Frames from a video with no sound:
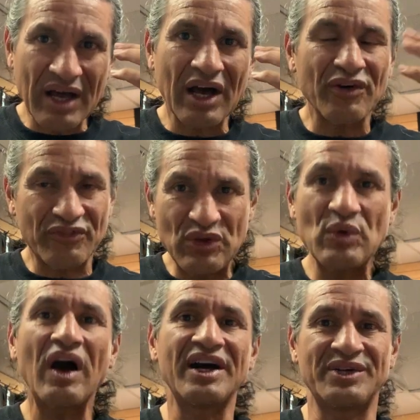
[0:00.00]
a few
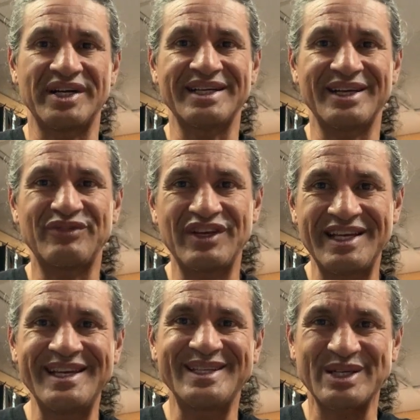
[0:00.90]
hundred if you
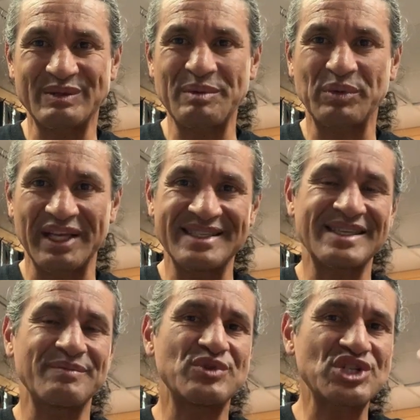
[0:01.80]
need to replace
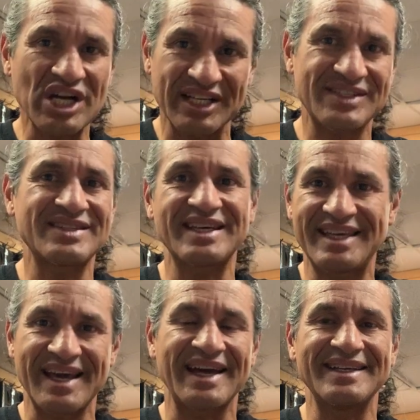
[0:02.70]
them just to
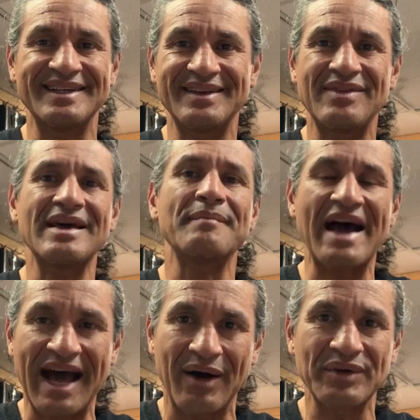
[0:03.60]
get them
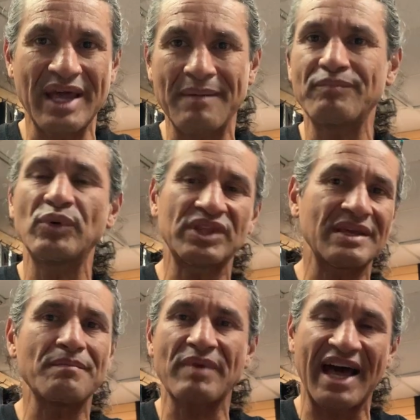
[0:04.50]
out and put
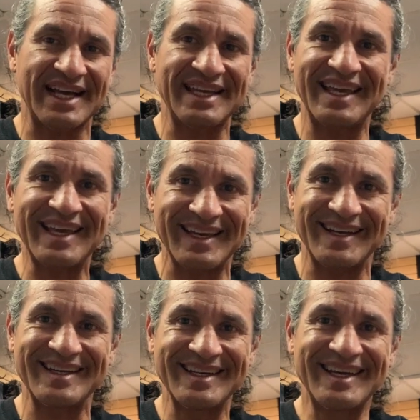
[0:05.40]
them back in.